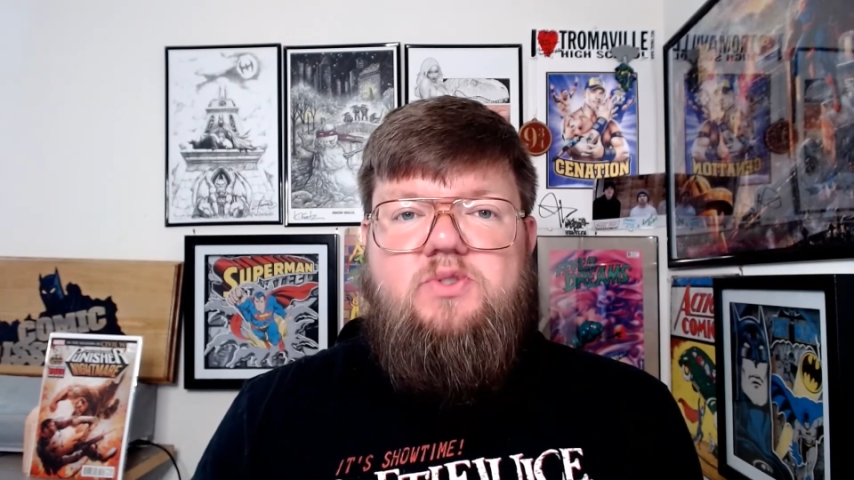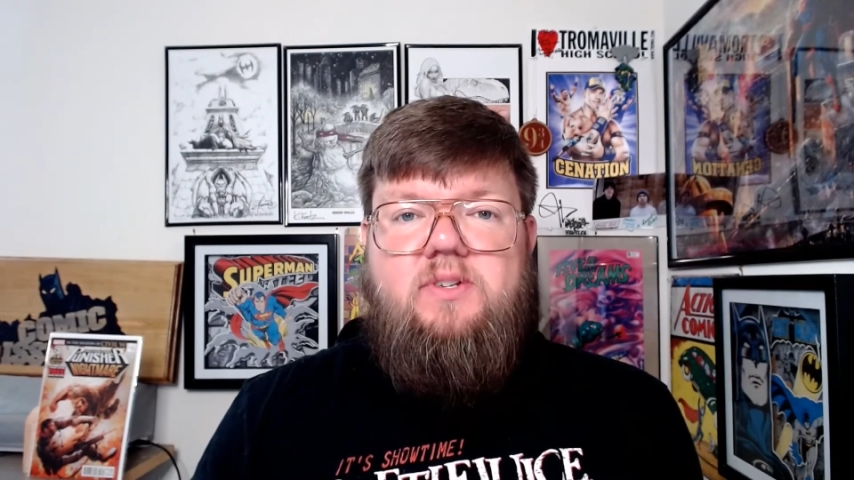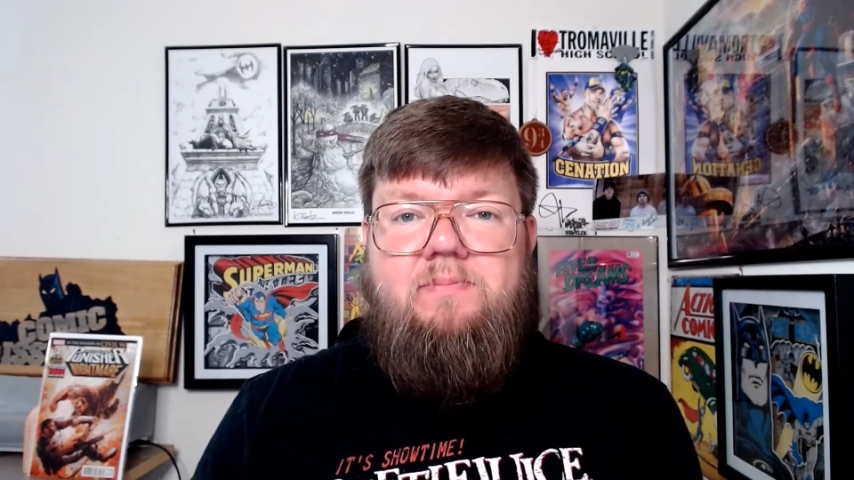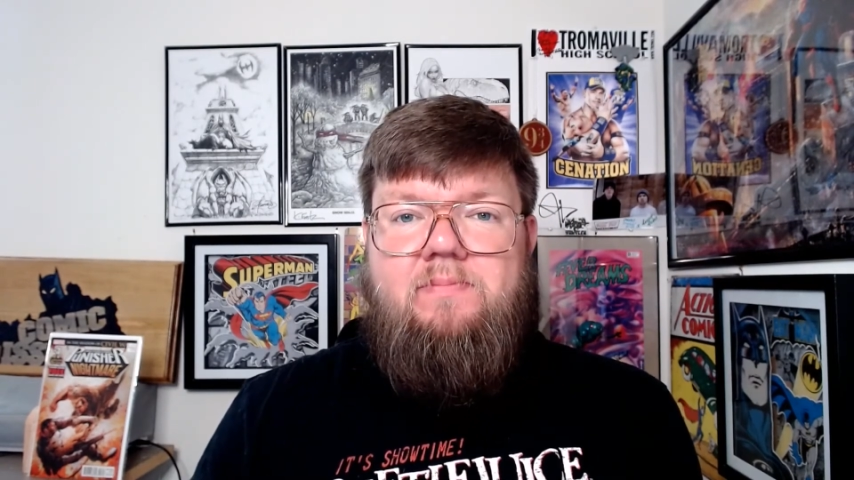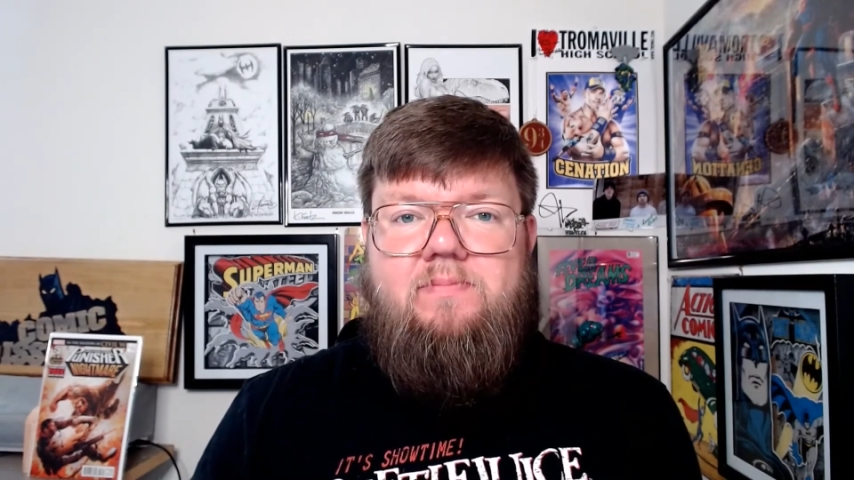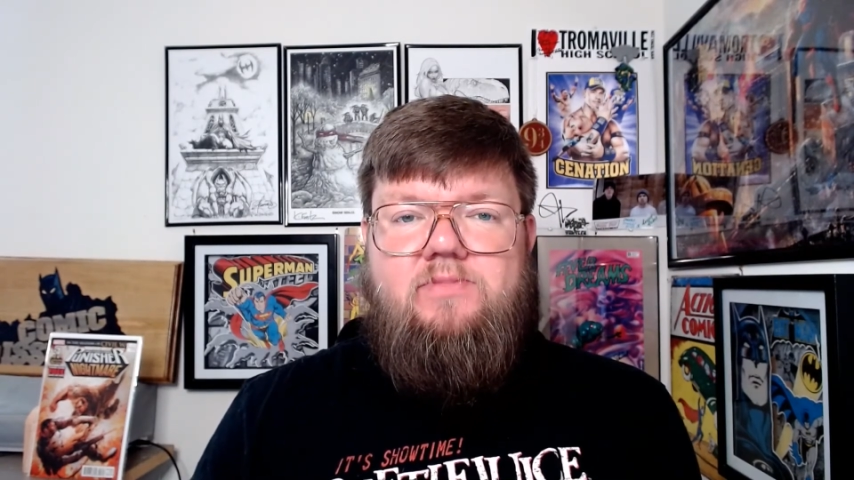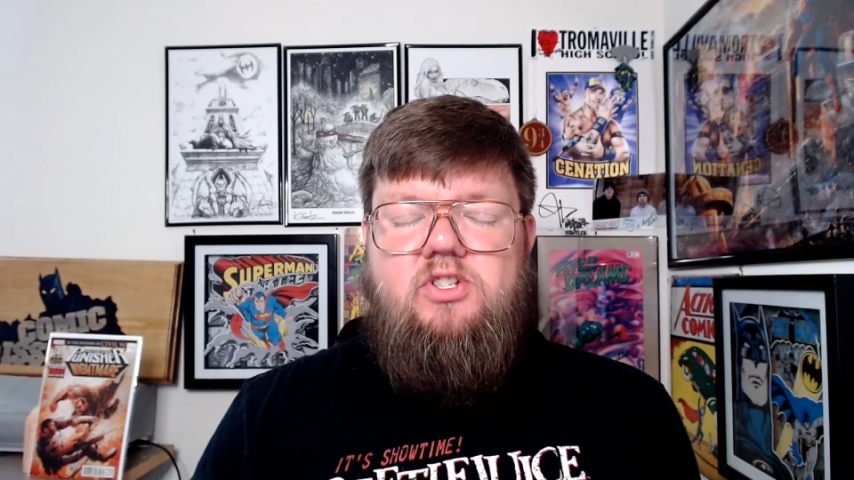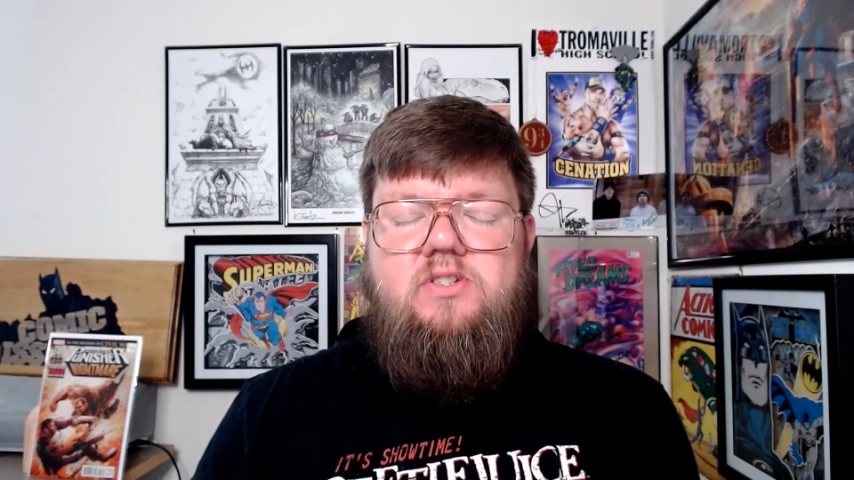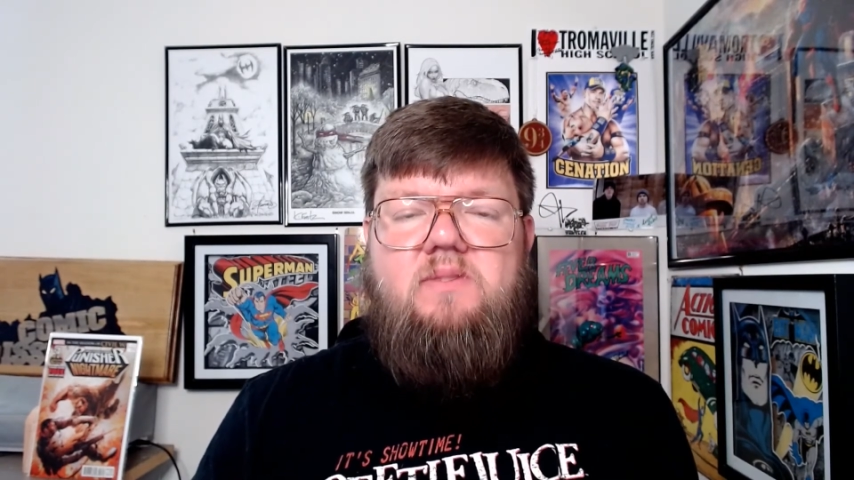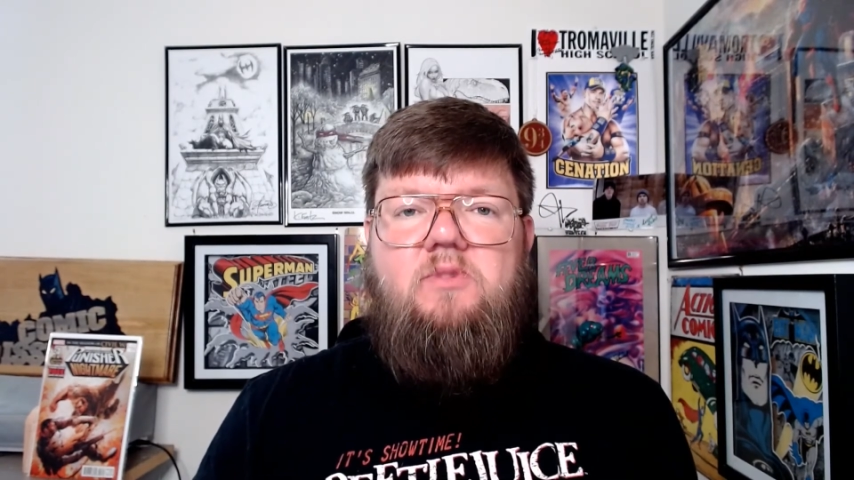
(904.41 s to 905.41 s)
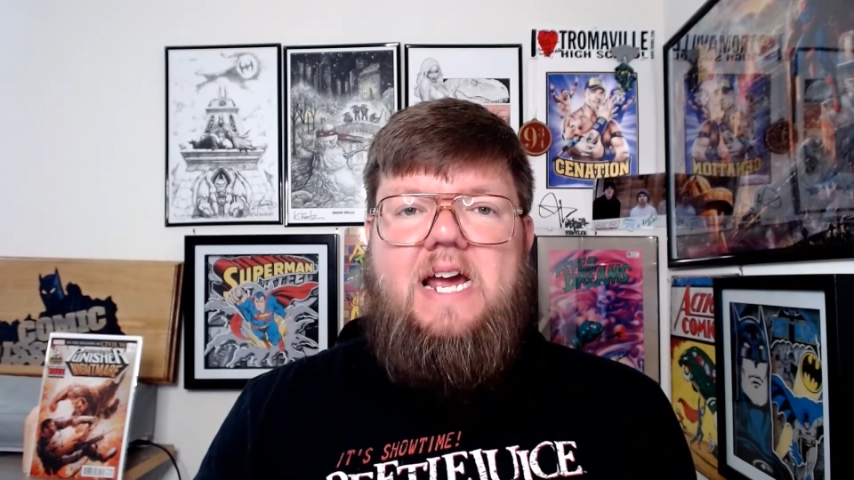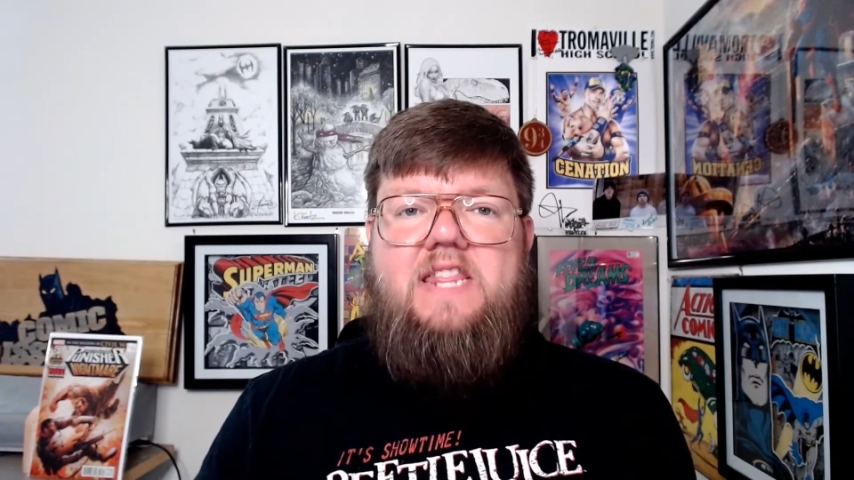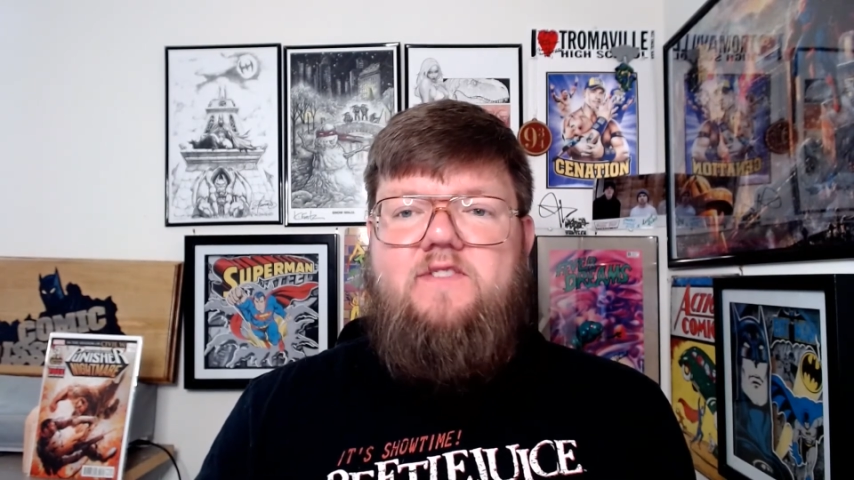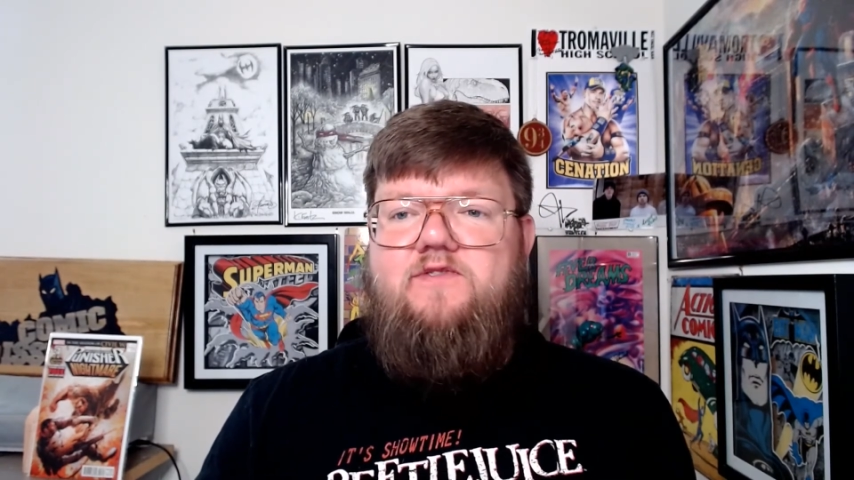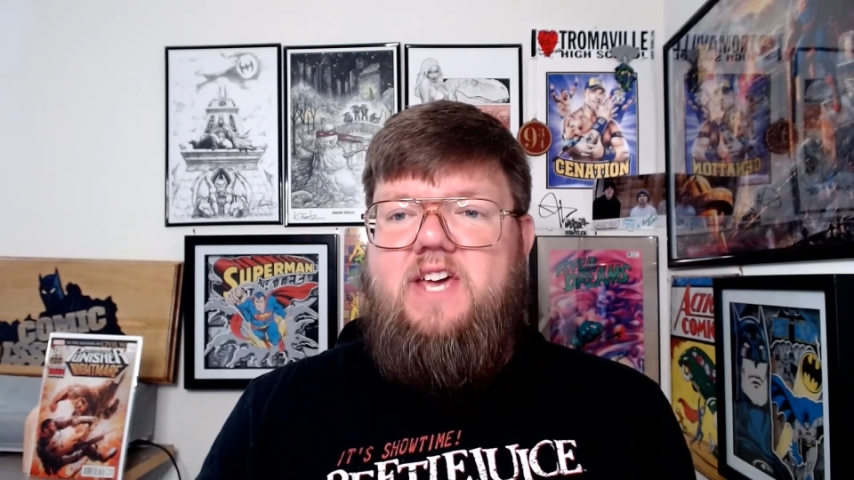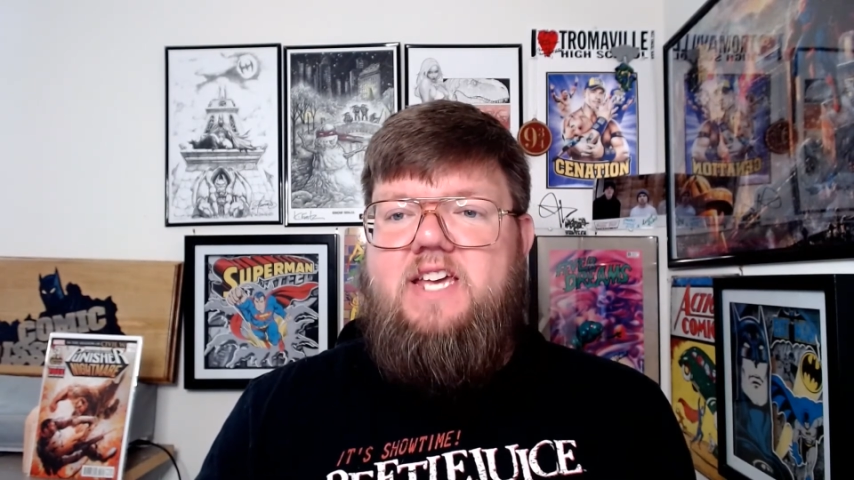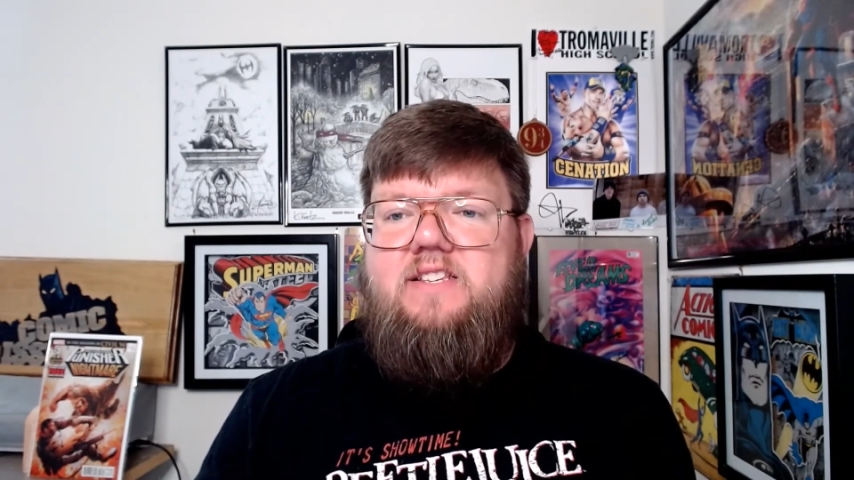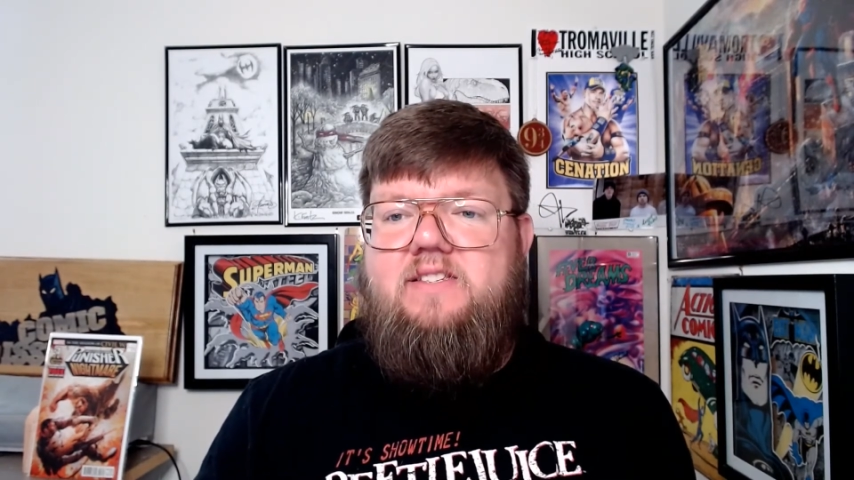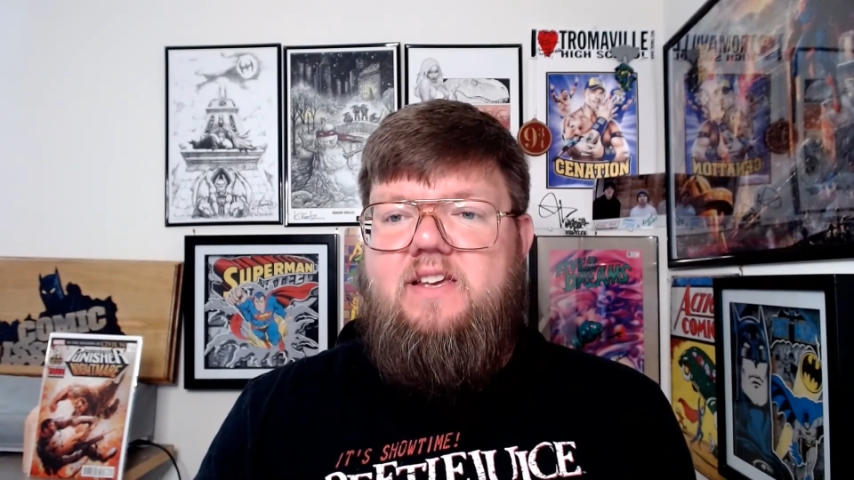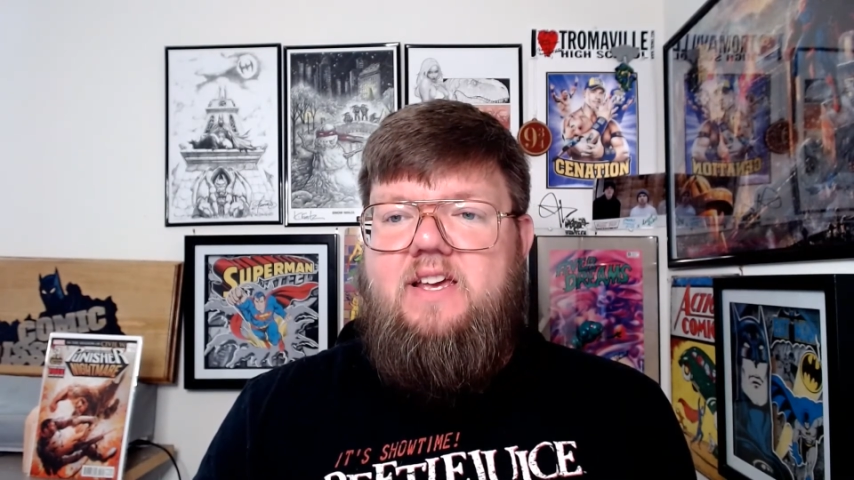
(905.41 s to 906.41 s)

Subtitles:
him right in the face.